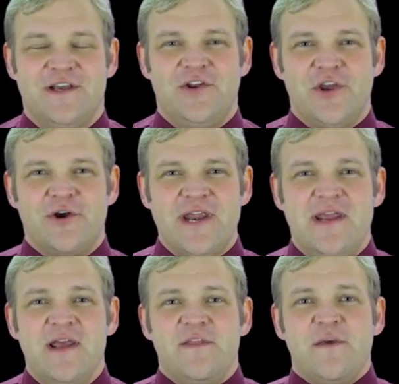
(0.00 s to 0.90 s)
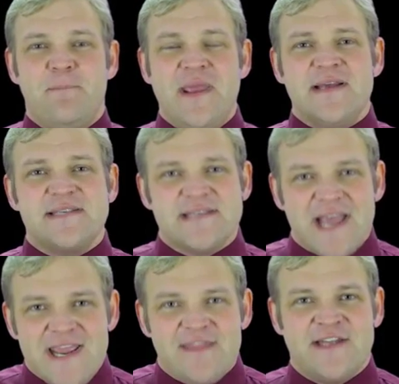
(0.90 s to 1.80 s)
Do you agree? The bigger
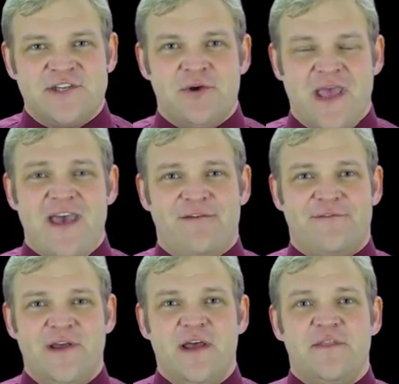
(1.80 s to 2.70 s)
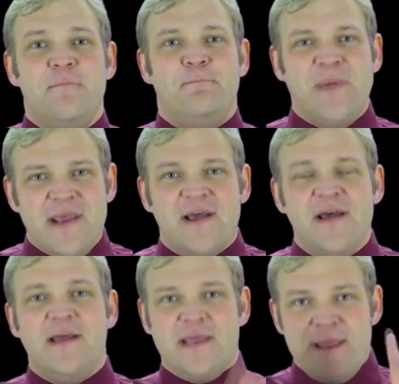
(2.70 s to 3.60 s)
say that you have, the
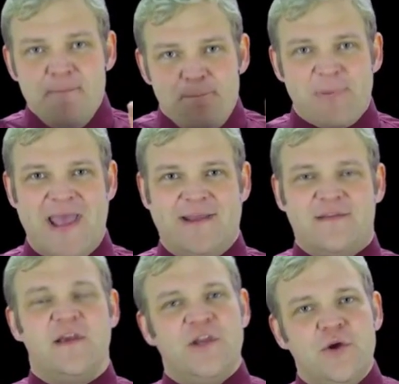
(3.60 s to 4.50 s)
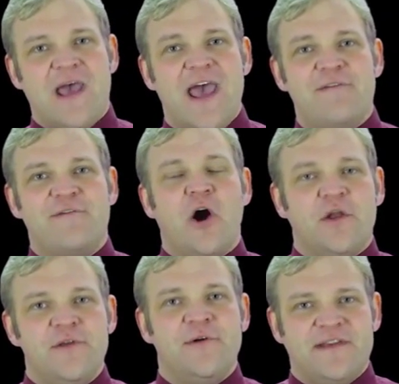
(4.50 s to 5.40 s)
bigger impact you have
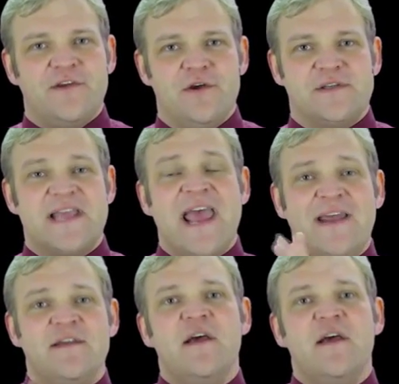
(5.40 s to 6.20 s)
on the returns, and